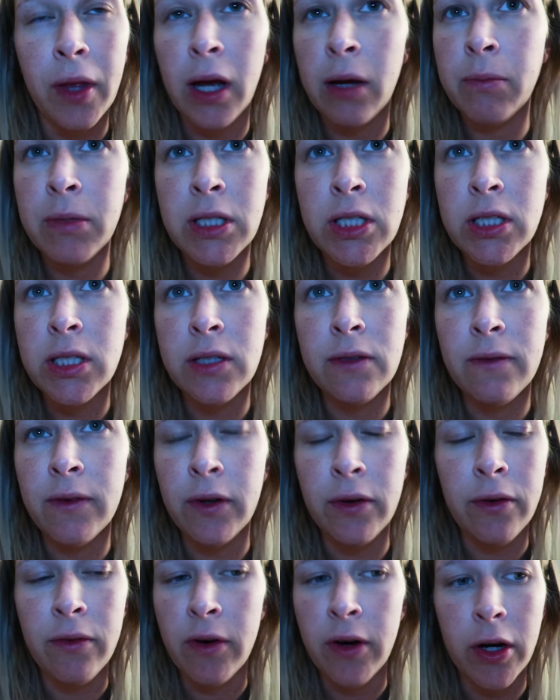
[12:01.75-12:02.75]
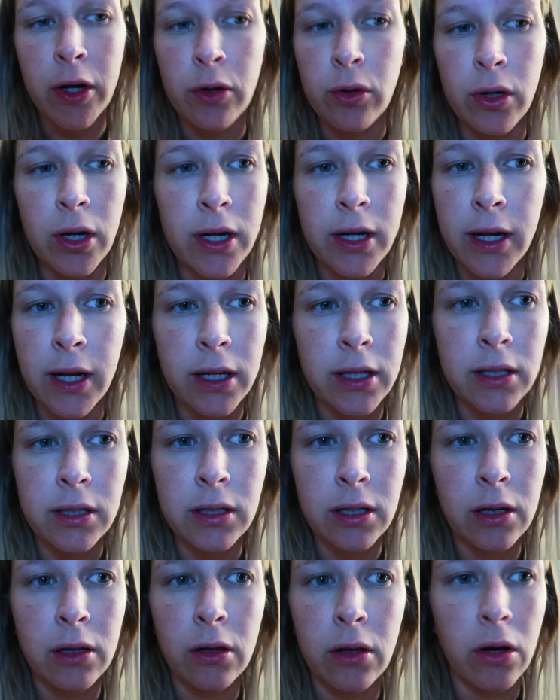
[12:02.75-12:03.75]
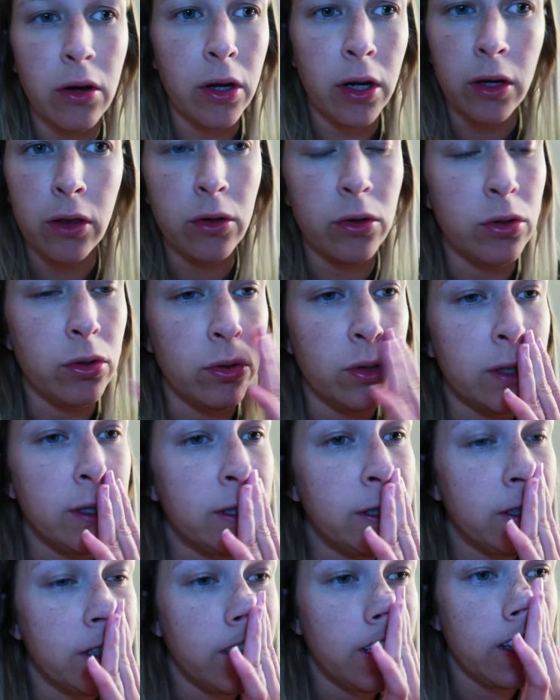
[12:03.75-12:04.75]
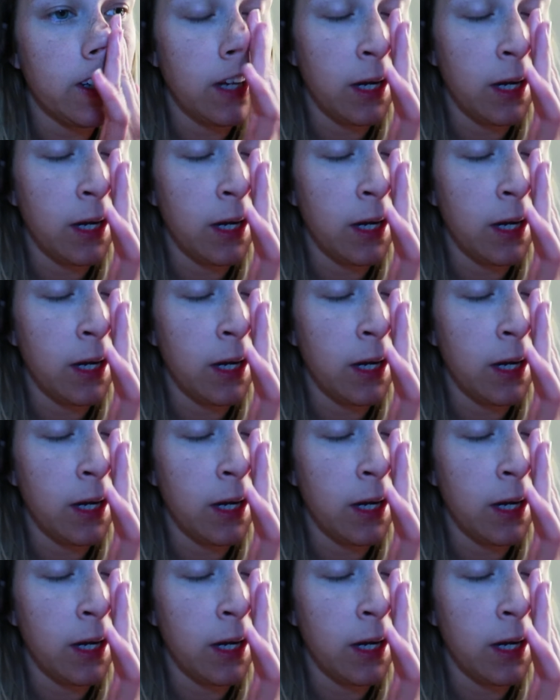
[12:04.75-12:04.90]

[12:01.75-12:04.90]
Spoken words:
I mean, she's very, very good at not closing the doors.